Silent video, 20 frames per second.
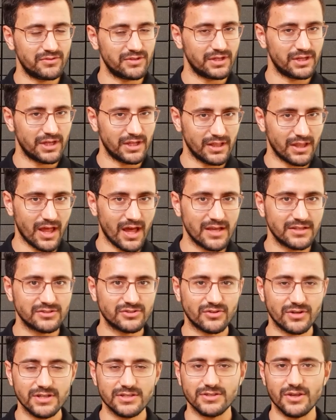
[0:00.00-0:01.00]
we
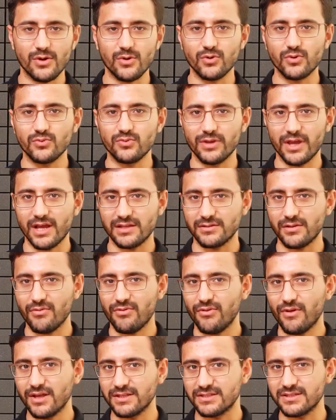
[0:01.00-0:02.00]
realize Reza, who we had
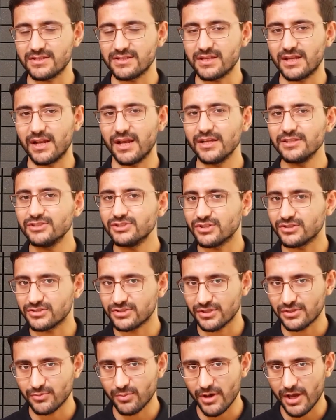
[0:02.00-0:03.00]
thought is an angel
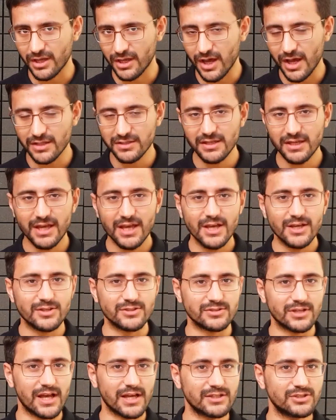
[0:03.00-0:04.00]
sent by God,
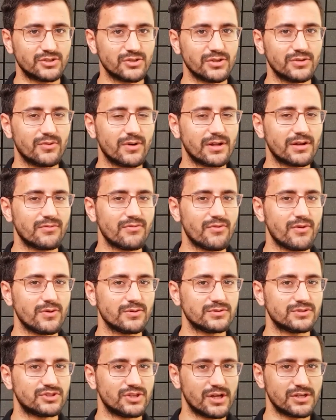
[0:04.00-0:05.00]
is actually one of
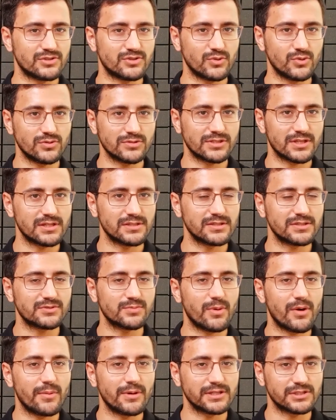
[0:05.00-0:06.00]
those judges who sentenced
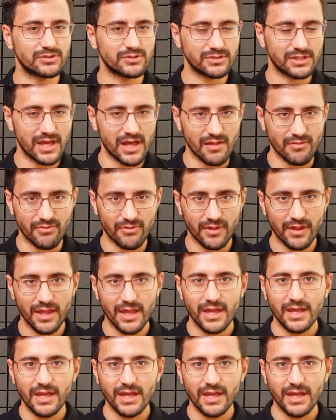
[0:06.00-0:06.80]
Babak to death.